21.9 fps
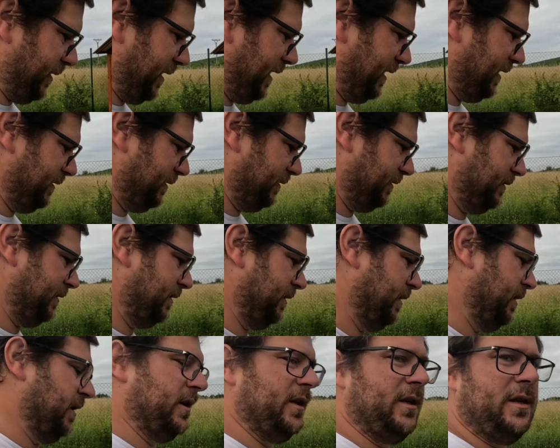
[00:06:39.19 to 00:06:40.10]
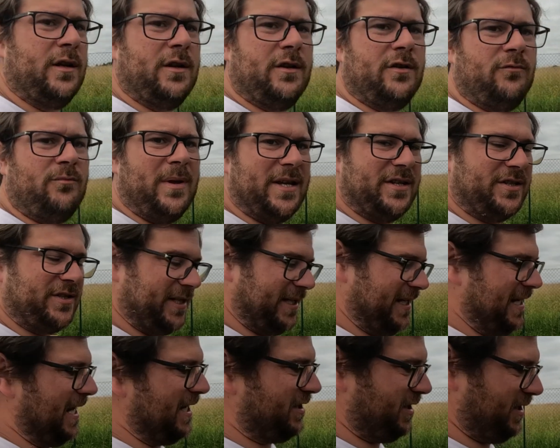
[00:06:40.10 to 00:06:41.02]
we manage to
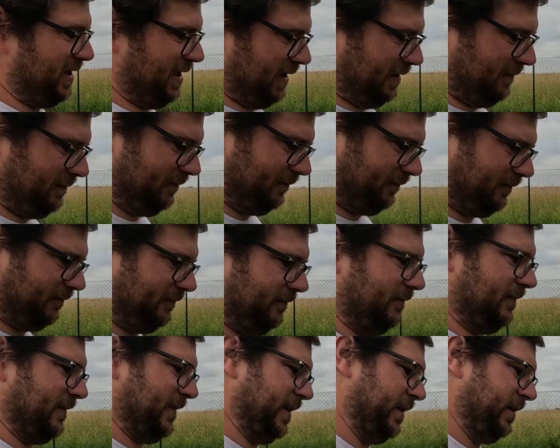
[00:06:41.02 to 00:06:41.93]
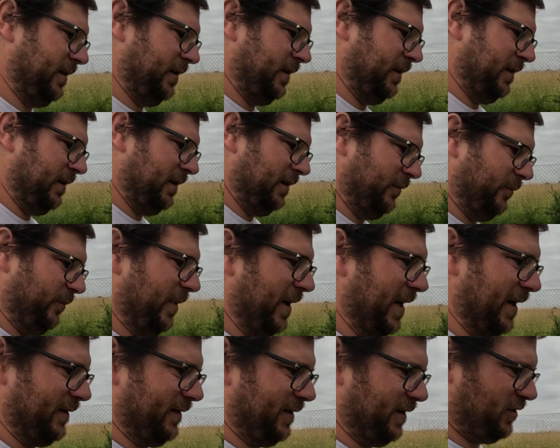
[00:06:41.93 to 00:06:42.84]
catch any.
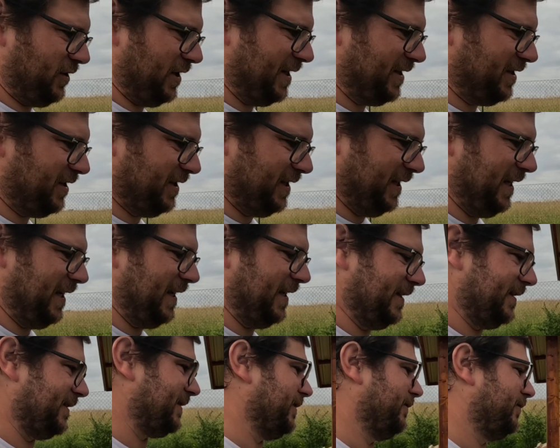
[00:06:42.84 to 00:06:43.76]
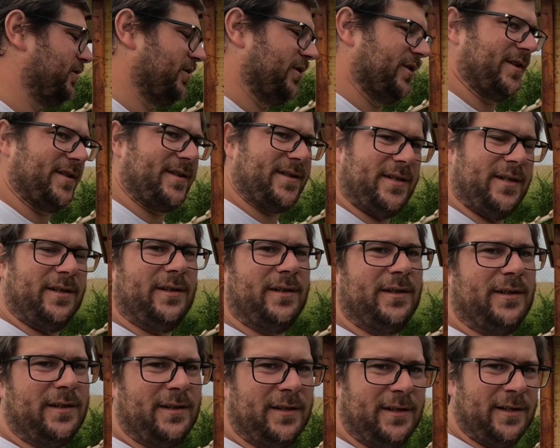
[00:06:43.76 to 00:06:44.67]
But the tragedy is, of course,
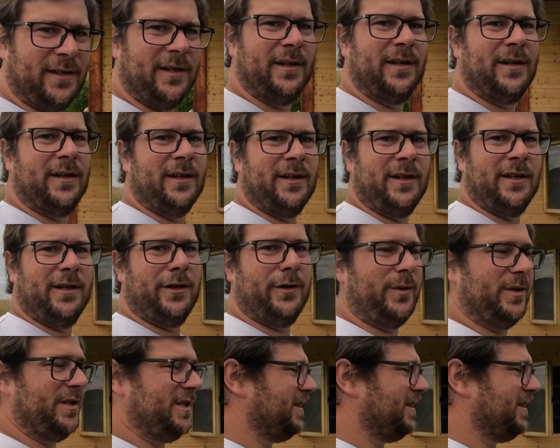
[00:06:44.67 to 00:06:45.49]
we